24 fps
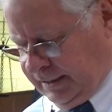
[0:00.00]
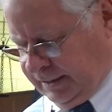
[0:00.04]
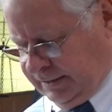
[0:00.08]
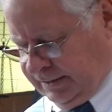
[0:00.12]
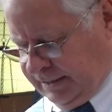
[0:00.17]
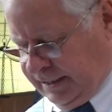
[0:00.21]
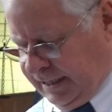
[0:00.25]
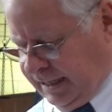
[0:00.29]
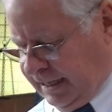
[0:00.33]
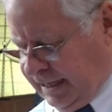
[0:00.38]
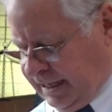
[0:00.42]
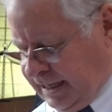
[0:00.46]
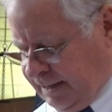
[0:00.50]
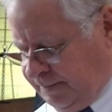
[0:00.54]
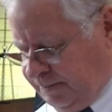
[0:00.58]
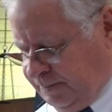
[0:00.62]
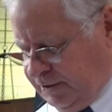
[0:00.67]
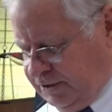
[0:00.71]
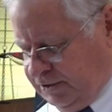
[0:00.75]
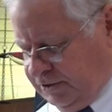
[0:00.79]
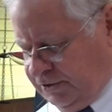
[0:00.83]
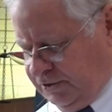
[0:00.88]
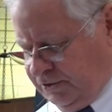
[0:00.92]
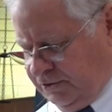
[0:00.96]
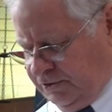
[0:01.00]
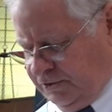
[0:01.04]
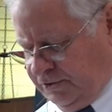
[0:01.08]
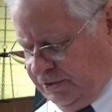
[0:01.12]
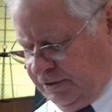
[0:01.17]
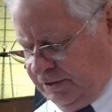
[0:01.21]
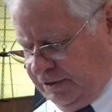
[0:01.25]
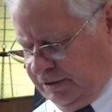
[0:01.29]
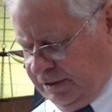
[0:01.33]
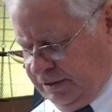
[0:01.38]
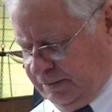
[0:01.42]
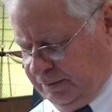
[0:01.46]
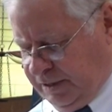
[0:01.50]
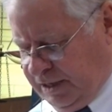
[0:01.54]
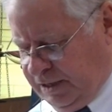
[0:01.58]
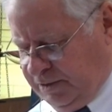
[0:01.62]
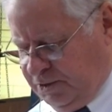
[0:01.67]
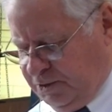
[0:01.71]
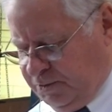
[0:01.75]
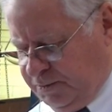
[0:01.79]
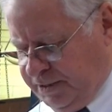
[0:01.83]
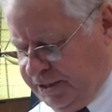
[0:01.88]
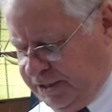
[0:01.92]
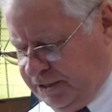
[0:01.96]
As that happens, Lord, and may
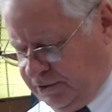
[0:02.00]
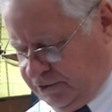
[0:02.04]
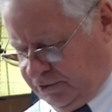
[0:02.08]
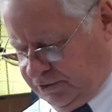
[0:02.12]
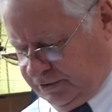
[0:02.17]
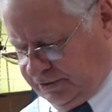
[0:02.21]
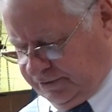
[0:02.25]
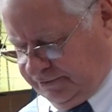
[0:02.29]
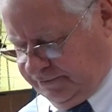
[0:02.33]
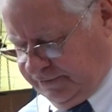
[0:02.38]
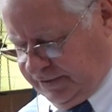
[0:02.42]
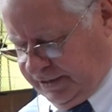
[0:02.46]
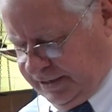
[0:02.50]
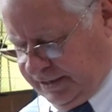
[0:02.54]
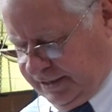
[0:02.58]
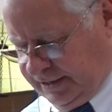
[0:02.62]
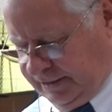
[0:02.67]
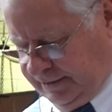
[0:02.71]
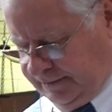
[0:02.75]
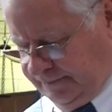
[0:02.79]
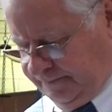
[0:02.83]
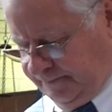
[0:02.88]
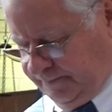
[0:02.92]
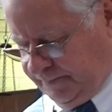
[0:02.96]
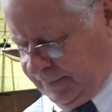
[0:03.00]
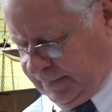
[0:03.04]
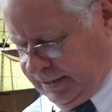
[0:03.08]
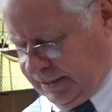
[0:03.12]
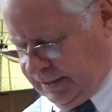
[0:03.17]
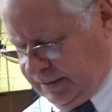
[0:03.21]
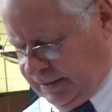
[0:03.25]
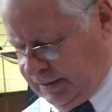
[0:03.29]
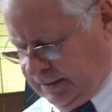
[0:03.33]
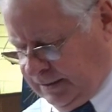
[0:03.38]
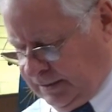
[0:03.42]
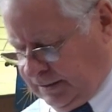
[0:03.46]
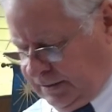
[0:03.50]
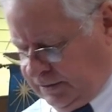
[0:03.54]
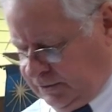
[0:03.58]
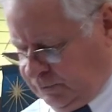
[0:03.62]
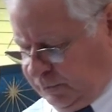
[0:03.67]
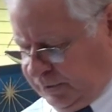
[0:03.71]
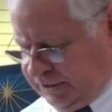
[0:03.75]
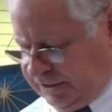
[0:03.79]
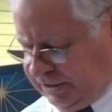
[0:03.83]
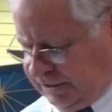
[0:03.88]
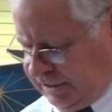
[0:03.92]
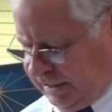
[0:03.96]
you be glorified.
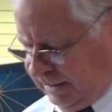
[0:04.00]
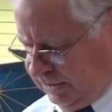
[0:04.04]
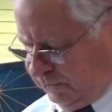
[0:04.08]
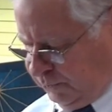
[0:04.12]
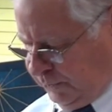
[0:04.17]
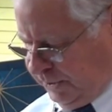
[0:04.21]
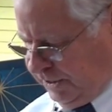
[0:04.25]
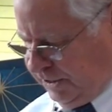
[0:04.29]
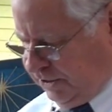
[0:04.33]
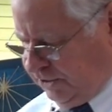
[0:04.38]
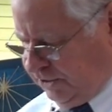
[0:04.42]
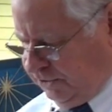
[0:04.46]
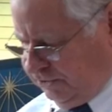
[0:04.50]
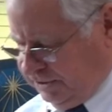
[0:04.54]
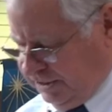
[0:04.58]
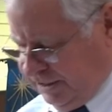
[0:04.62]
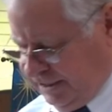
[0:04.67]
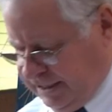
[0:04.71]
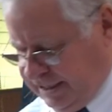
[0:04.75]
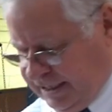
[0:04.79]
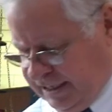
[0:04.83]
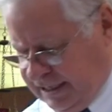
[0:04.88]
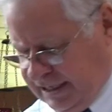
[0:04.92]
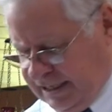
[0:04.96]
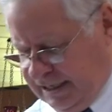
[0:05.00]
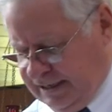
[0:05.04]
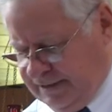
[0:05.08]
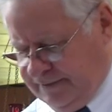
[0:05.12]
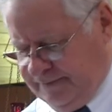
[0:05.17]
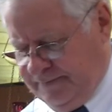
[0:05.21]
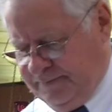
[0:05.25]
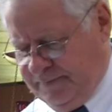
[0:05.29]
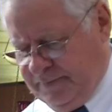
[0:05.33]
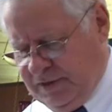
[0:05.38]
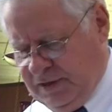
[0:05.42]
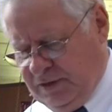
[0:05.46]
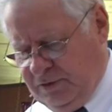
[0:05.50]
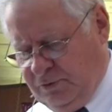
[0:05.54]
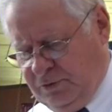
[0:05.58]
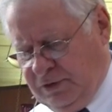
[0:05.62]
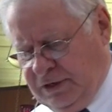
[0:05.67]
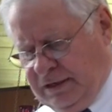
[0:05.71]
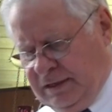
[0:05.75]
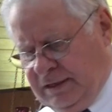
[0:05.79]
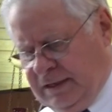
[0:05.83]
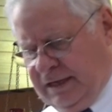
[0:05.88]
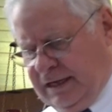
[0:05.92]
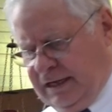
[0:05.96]
We, as we go today,
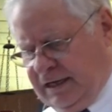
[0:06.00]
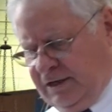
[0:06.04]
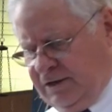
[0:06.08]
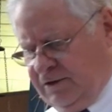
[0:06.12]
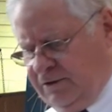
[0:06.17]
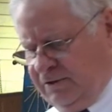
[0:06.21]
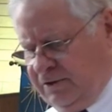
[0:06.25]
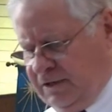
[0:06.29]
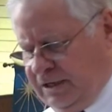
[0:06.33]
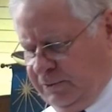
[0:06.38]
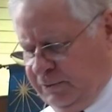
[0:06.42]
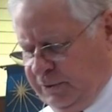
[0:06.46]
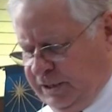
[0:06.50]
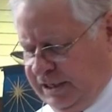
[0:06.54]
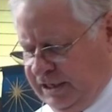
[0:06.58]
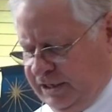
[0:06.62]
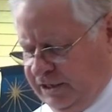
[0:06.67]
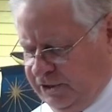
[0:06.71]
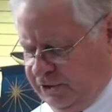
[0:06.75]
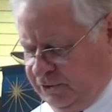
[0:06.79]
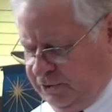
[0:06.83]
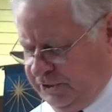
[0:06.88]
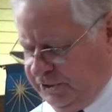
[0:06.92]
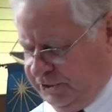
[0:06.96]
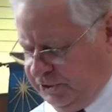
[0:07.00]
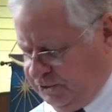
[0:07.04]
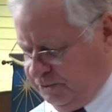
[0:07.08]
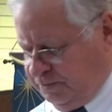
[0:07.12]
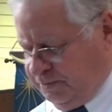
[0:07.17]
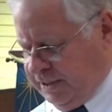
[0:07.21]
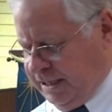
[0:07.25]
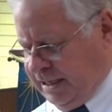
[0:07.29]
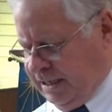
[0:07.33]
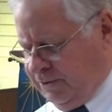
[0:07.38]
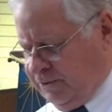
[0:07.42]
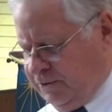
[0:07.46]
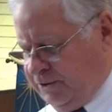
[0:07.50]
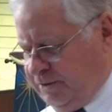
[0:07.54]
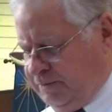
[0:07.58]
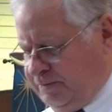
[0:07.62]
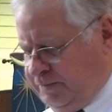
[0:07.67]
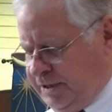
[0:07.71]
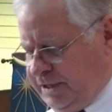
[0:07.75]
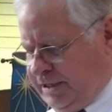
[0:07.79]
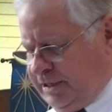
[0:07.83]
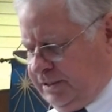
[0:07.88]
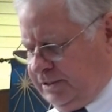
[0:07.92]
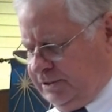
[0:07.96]
we thank you that we can go in your power and
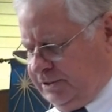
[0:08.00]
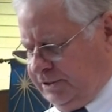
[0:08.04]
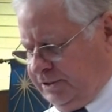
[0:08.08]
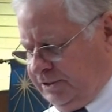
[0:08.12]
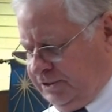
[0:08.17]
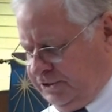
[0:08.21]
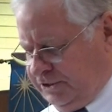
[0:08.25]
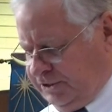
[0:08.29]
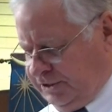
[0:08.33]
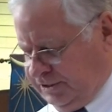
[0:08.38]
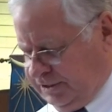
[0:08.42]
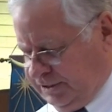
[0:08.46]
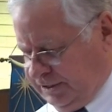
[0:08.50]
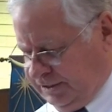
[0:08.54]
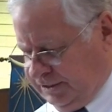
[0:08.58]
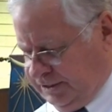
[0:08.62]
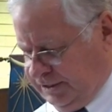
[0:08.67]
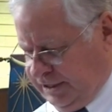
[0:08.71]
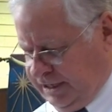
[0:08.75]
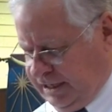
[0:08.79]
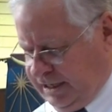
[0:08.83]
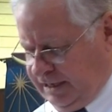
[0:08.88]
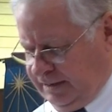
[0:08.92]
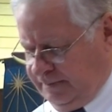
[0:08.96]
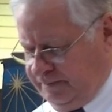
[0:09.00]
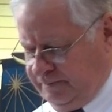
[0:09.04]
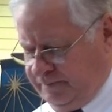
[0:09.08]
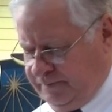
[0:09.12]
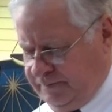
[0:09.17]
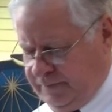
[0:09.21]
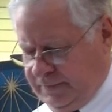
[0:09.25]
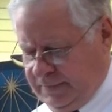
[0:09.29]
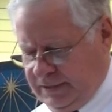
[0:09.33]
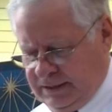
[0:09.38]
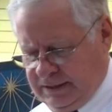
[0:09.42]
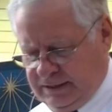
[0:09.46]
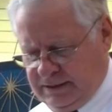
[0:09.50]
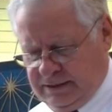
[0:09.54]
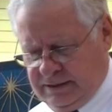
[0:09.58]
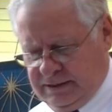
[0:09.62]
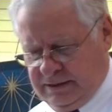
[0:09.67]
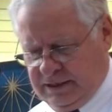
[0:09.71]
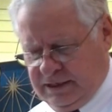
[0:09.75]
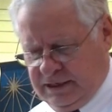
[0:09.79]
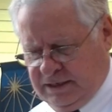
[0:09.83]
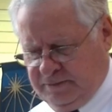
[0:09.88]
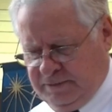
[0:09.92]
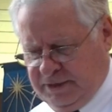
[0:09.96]
peace. In Jesus' name,
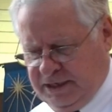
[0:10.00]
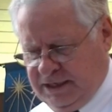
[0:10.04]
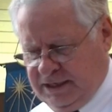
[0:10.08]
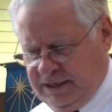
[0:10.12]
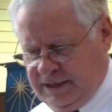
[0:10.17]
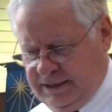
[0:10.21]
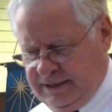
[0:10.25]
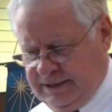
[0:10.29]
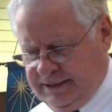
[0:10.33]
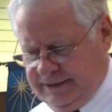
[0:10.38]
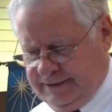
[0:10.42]
amen.